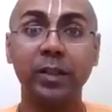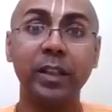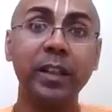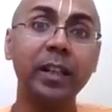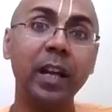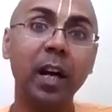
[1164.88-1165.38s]

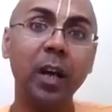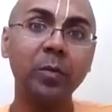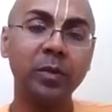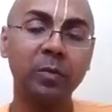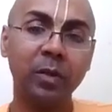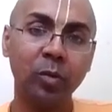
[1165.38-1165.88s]

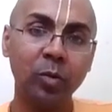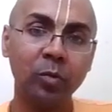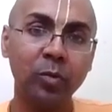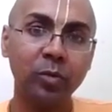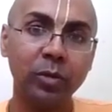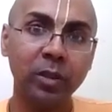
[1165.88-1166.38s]
Strinam
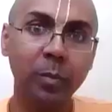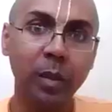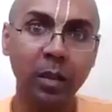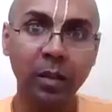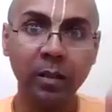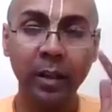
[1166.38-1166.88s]

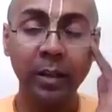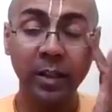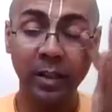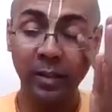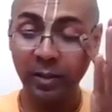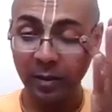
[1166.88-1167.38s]
Paromurtiman, and
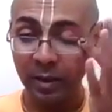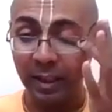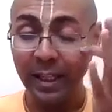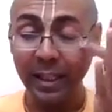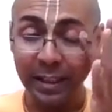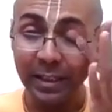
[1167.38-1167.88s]
this
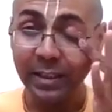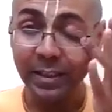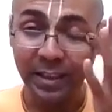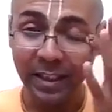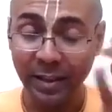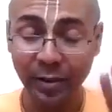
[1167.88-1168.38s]
lady,
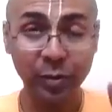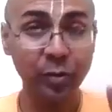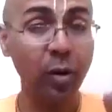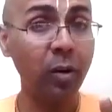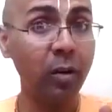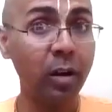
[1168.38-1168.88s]
they
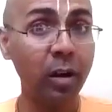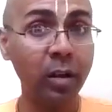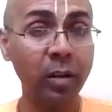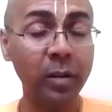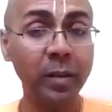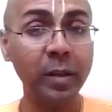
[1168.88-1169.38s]

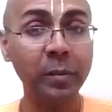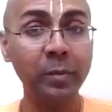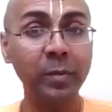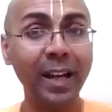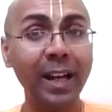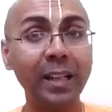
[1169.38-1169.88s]
saw
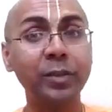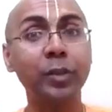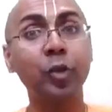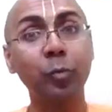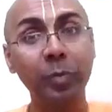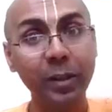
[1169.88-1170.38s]
him as
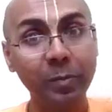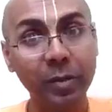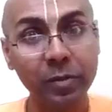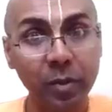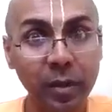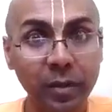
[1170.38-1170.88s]
Cupid
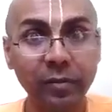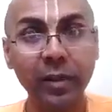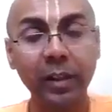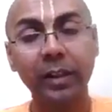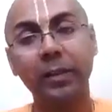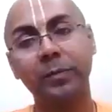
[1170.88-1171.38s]

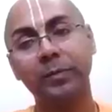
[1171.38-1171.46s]
personified.